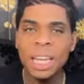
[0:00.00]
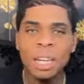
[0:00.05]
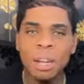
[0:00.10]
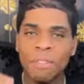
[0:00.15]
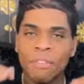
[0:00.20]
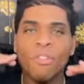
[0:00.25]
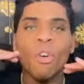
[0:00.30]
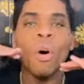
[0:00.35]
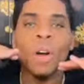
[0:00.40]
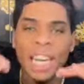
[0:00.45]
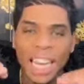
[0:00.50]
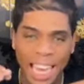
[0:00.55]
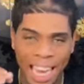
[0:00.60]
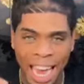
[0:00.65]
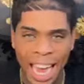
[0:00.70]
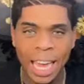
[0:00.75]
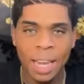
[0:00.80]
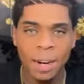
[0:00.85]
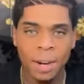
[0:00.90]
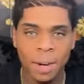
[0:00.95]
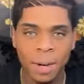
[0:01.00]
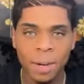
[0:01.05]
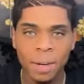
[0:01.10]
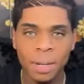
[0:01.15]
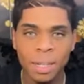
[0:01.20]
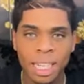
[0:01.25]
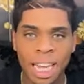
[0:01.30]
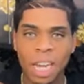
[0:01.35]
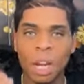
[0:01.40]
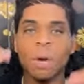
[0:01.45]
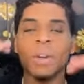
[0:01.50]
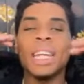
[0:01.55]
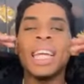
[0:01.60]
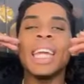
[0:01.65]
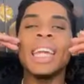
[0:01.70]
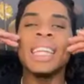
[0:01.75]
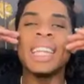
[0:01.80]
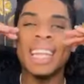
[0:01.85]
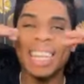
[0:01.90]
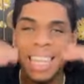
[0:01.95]
need the fornicator. They
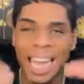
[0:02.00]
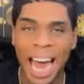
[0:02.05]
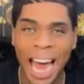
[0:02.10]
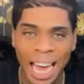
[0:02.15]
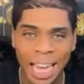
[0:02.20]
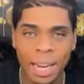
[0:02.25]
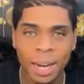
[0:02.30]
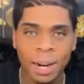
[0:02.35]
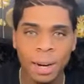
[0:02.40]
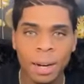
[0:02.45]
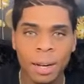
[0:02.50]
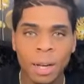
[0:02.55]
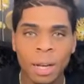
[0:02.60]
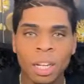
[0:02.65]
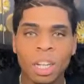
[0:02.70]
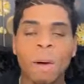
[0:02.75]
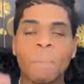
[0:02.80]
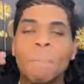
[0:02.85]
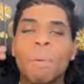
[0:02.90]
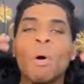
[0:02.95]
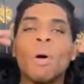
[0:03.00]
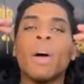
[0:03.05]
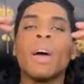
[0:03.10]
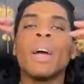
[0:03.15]
don't need the liar, the